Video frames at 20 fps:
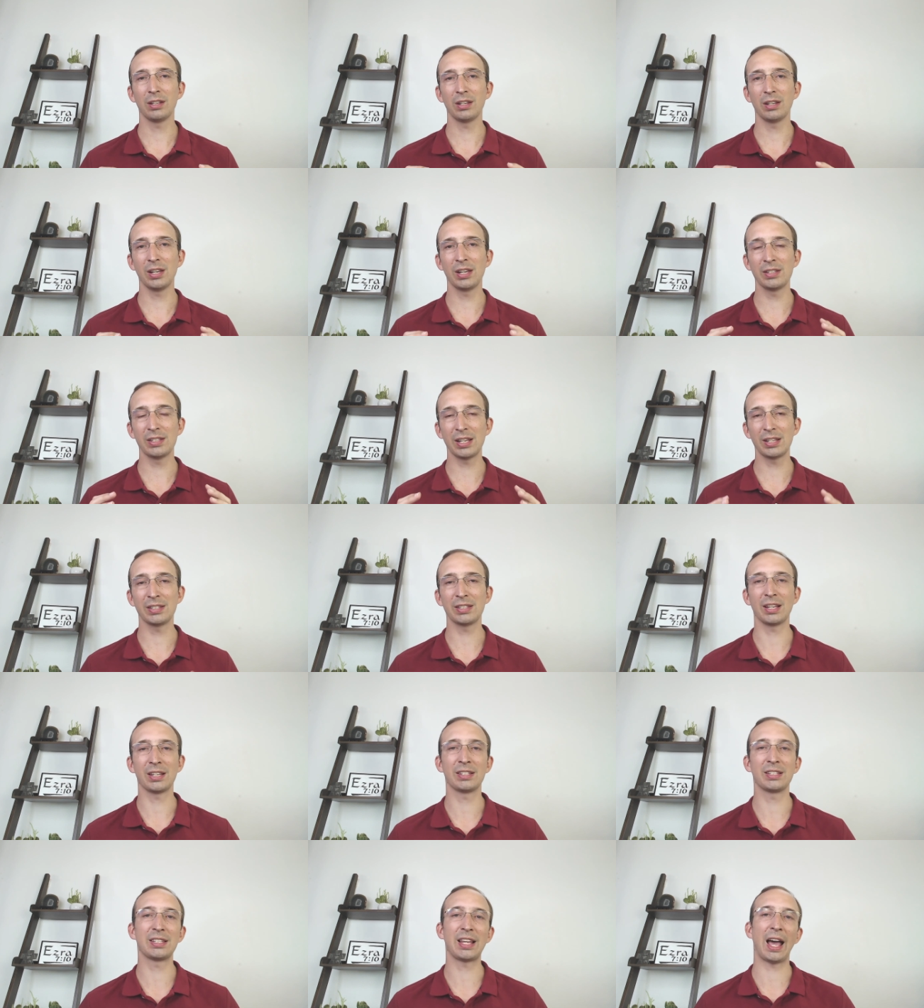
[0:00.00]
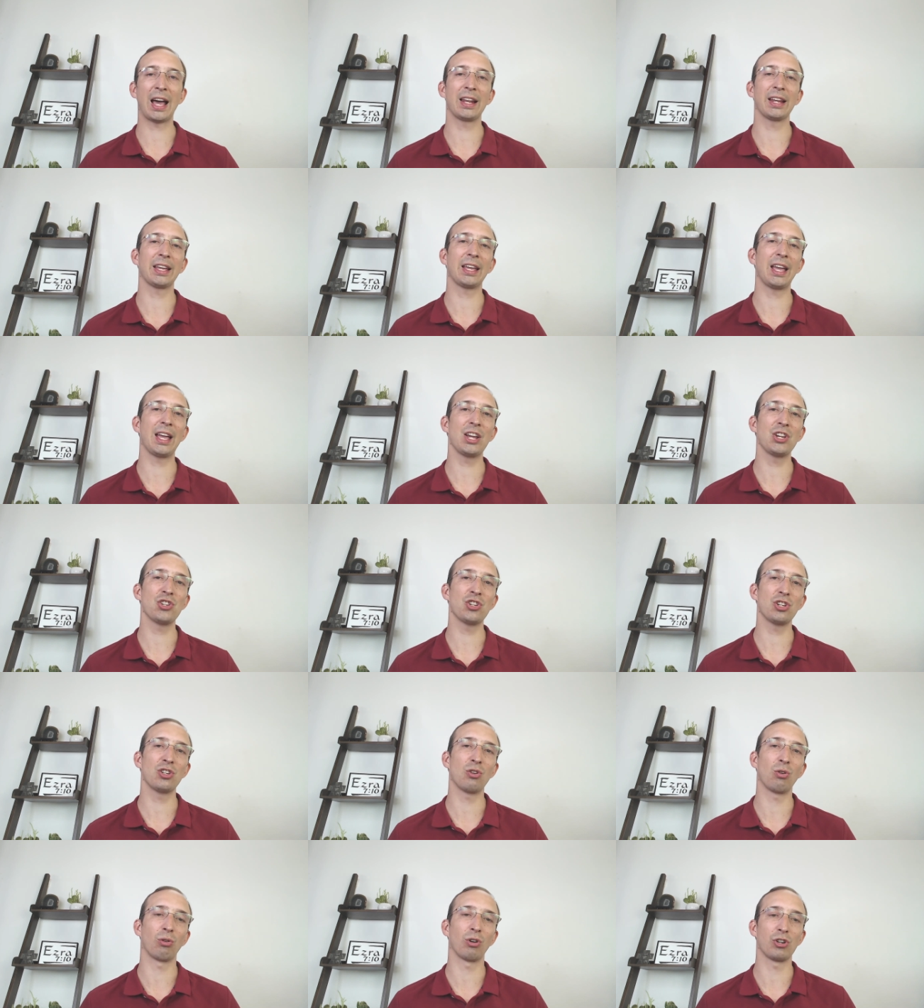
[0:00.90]
Is this a sad
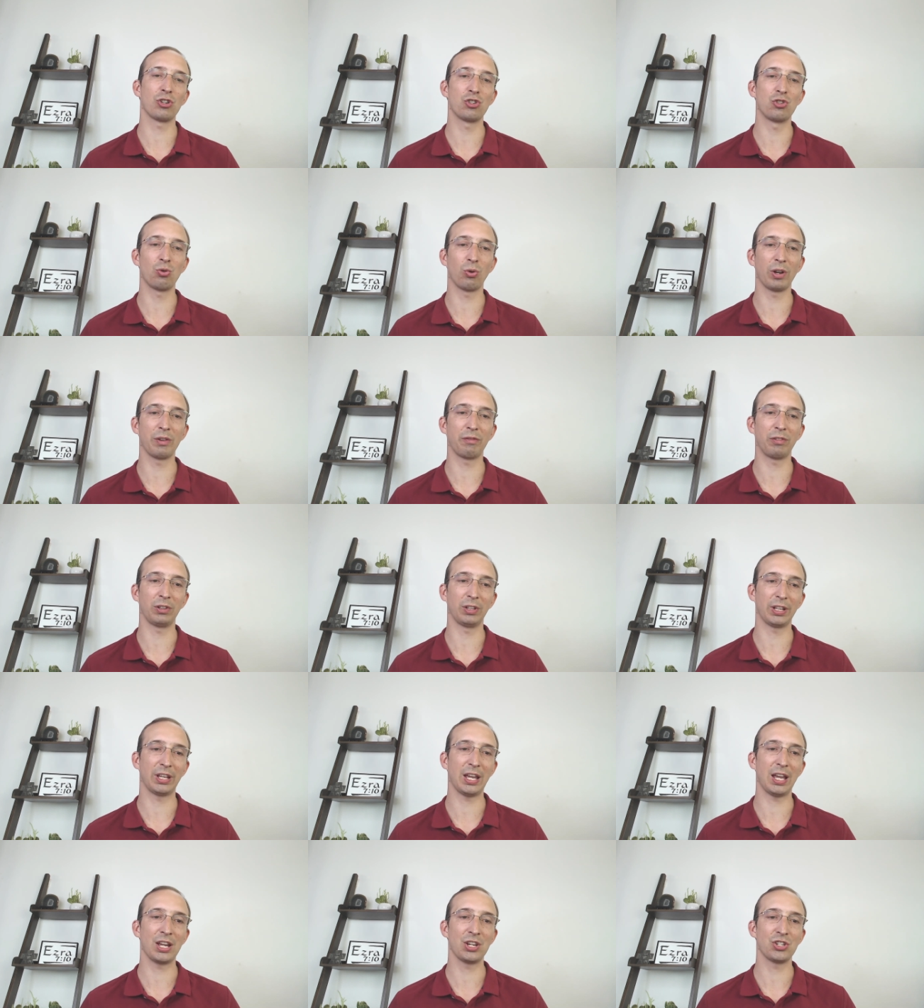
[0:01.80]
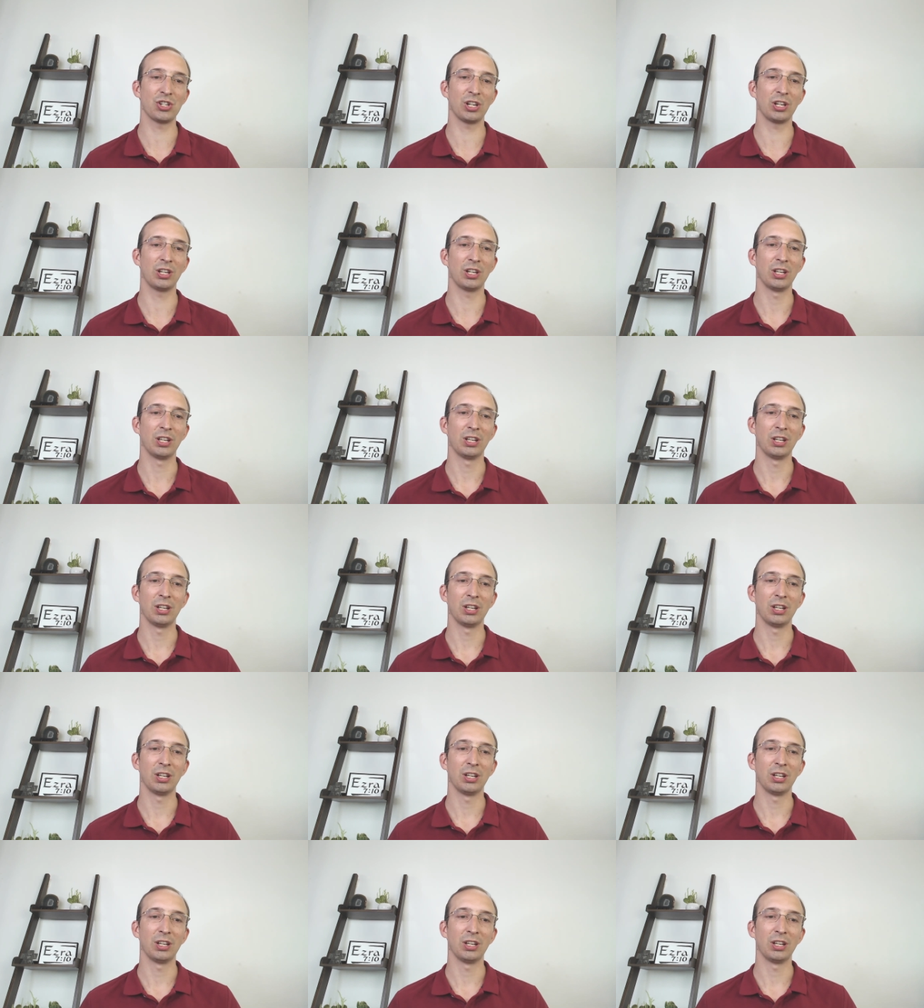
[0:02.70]
occasion or a joyful occasion?